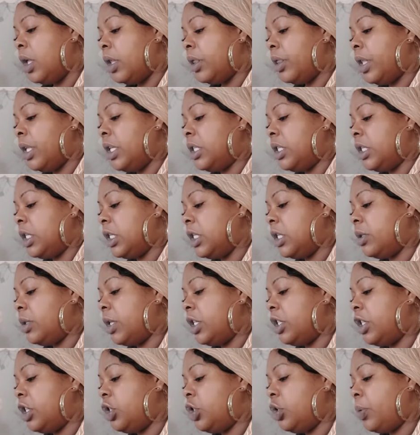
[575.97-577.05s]
This
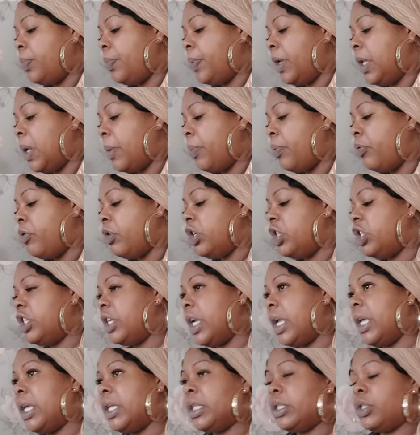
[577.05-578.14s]
is you being
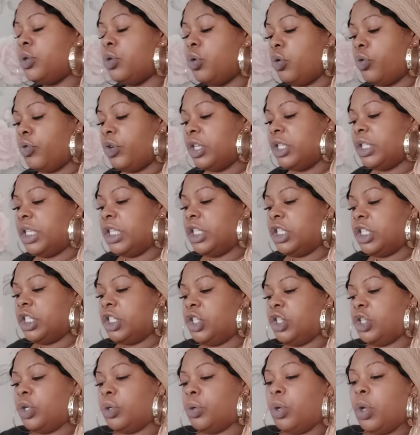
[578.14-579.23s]
appreciated, Taurus. This
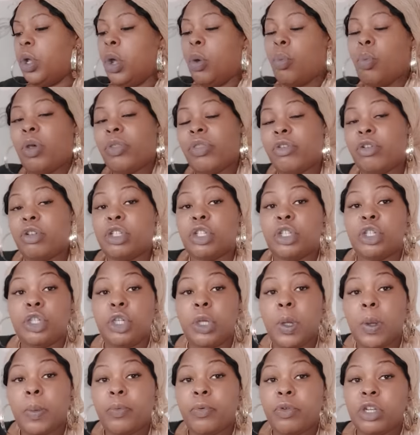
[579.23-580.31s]
is you, whether it's
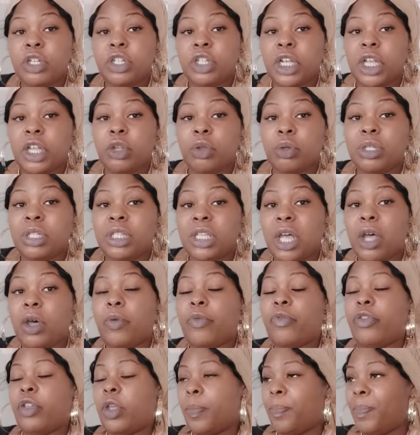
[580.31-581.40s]
you appreciating
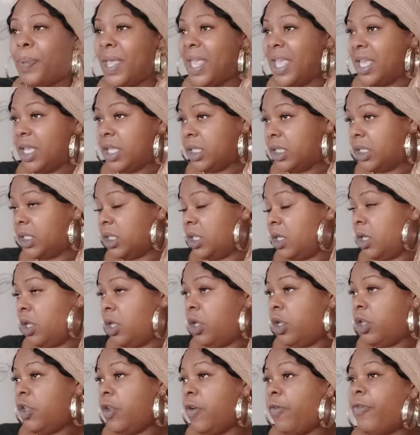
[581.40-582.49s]
yourself, your peers,
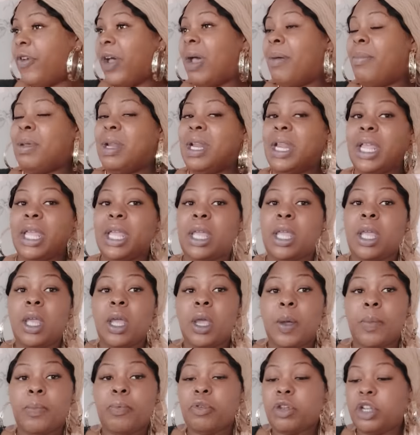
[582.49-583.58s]
your family,
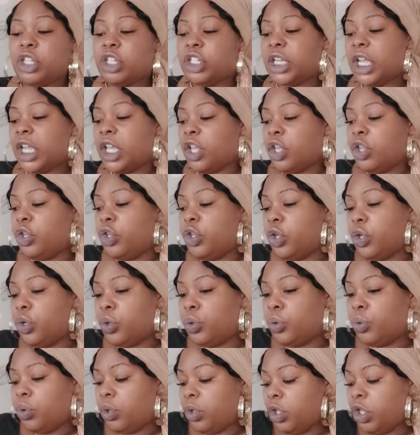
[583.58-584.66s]
appreciating
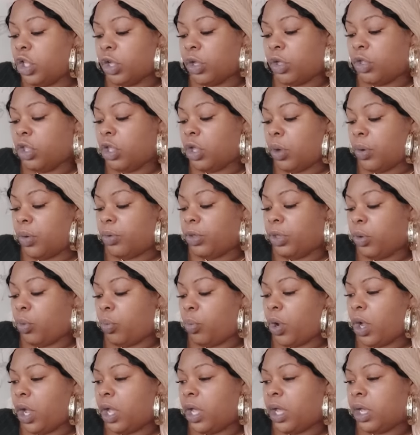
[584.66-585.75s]
you, your
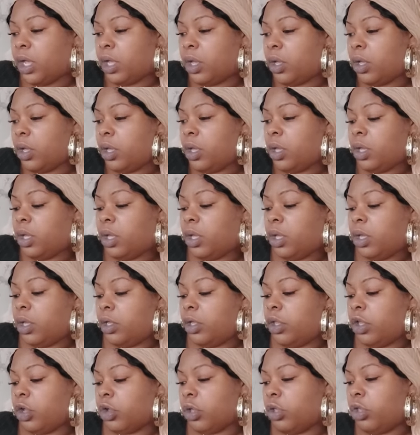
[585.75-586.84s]
work,
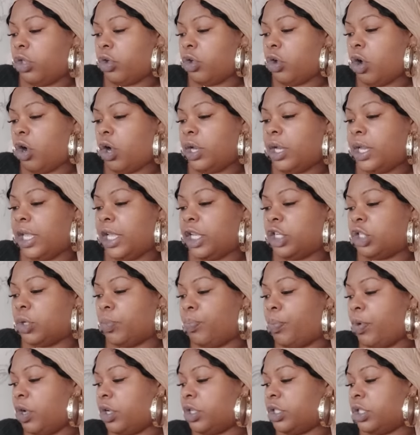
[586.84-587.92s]
your colleagues, your
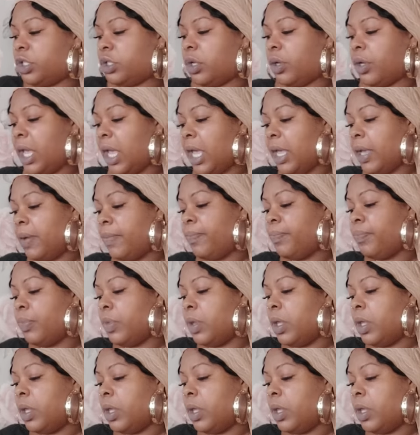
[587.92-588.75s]
boss, okay?